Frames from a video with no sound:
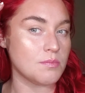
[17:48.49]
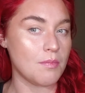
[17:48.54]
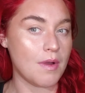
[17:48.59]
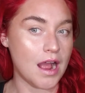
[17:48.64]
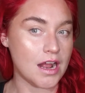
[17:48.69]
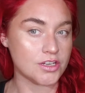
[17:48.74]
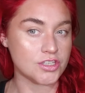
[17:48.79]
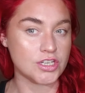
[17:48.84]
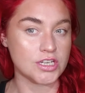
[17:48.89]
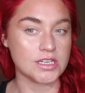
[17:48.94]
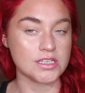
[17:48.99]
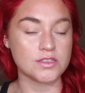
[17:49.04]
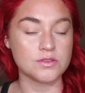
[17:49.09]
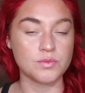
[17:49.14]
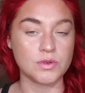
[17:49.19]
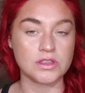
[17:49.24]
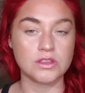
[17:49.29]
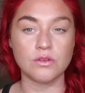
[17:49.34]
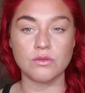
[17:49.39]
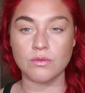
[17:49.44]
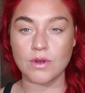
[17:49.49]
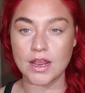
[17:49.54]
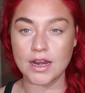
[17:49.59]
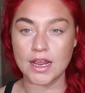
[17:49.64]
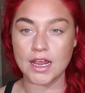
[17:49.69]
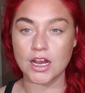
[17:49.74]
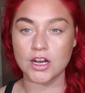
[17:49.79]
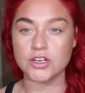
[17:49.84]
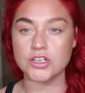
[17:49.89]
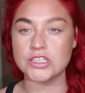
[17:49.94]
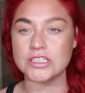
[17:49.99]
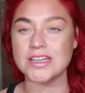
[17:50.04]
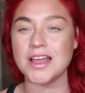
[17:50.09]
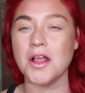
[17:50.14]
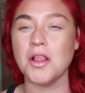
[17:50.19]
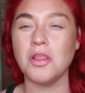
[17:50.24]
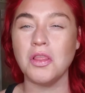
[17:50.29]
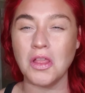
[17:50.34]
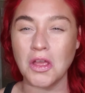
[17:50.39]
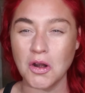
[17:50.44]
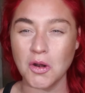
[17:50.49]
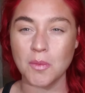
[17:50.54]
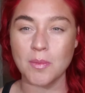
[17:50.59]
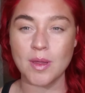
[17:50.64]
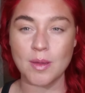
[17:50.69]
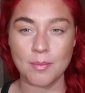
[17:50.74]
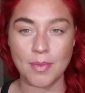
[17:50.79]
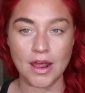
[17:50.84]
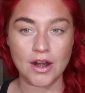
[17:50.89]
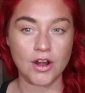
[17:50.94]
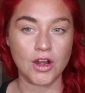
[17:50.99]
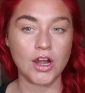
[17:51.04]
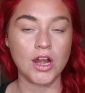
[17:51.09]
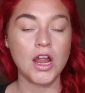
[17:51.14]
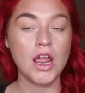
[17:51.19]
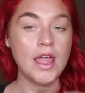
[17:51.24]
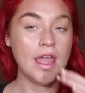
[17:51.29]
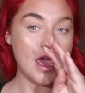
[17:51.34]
matches with the red hair just a little bit better